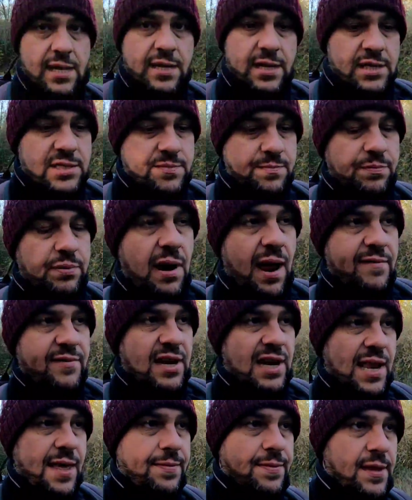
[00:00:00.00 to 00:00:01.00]
it is private
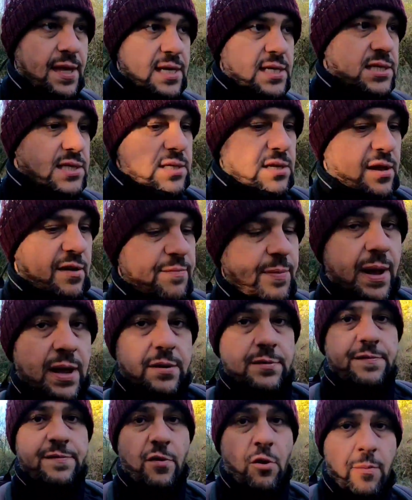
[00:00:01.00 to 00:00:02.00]
land this. I've paid
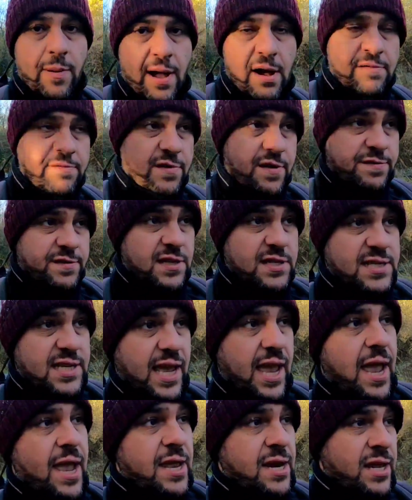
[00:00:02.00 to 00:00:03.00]
£4.50 to
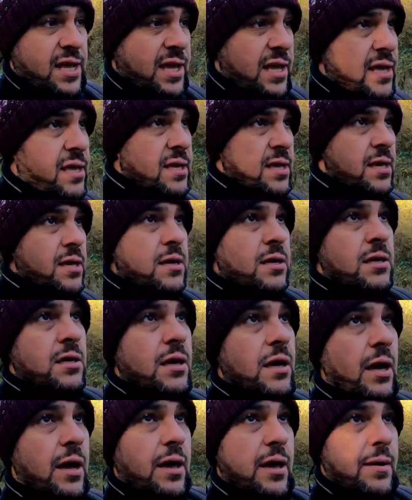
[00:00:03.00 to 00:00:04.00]
get in here.
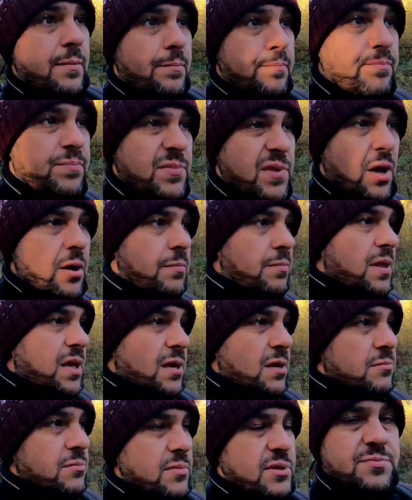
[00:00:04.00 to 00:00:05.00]
Not
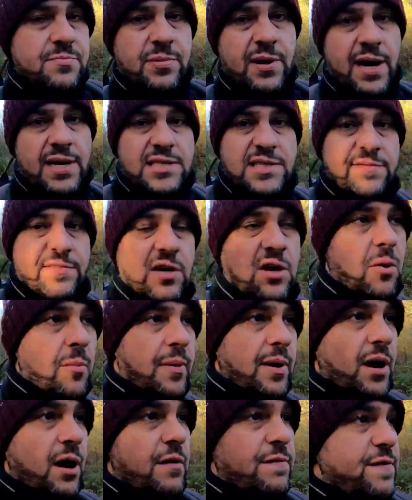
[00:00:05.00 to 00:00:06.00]
it's the price of a cup
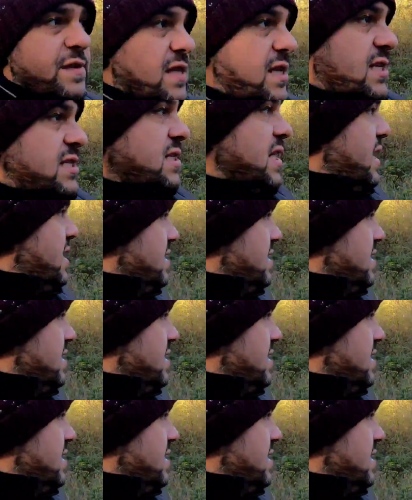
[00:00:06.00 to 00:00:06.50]
of coffee these days,